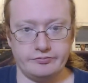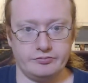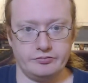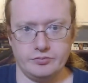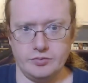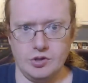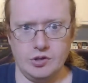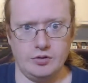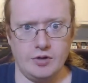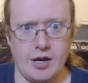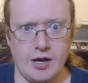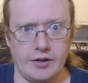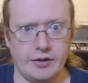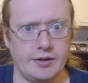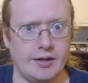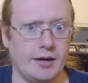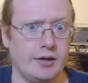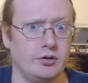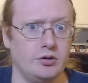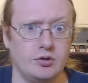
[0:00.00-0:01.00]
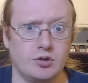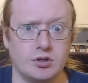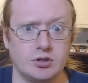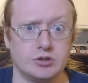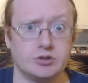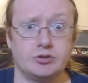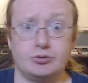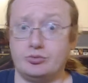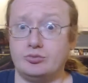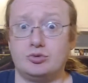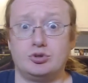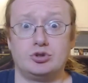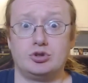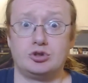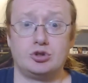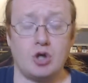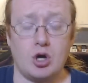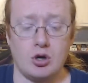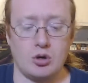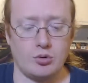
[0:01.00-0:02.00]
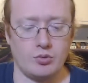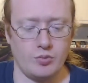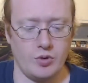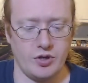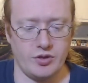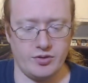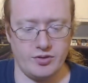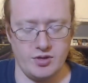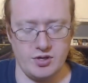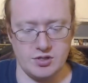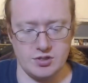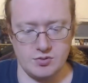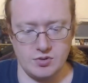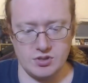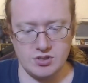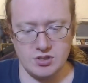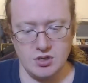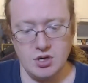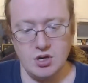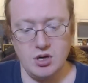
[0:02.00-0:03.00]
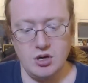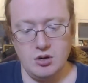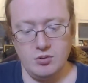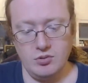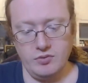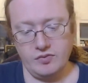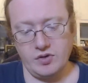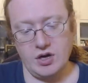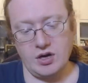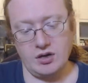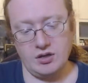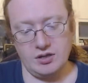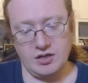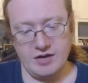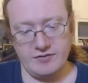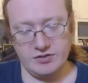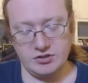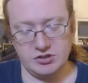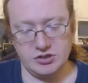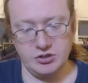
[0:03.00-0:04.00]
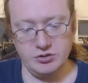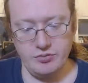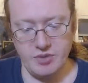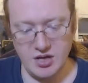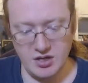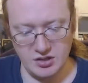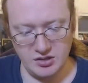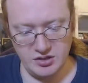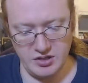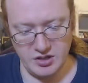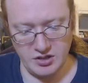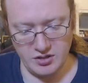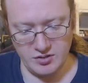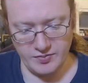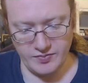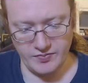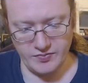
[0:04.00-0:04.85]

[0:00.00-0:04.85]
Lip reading: again, you can just start with these ones. We've got a level 2 Bandolier.